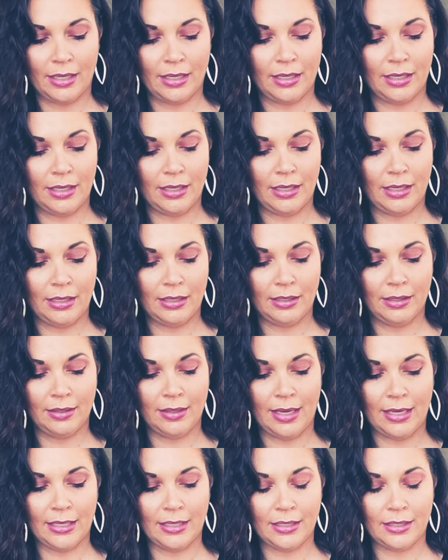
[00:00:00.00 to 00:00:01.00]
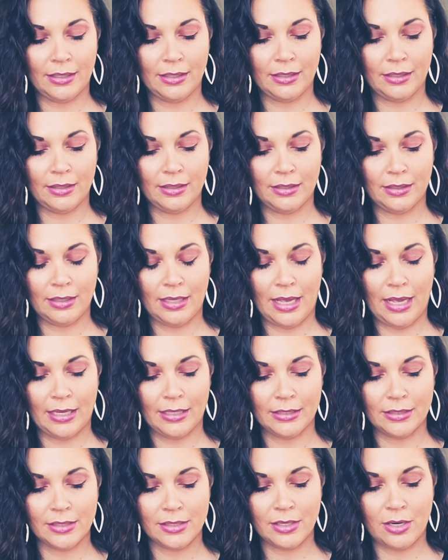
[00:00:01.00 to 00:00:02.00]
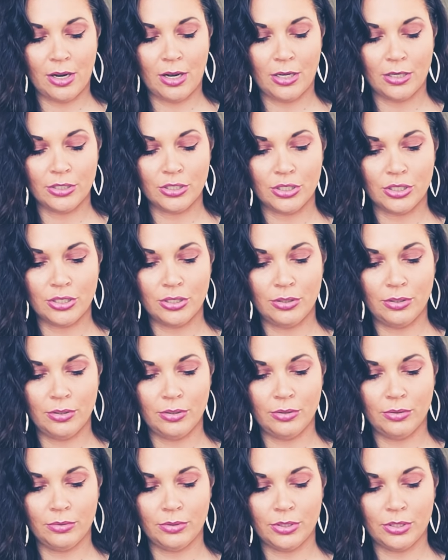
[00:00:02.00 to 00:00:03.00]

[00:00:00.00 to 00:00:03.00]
and that has caused you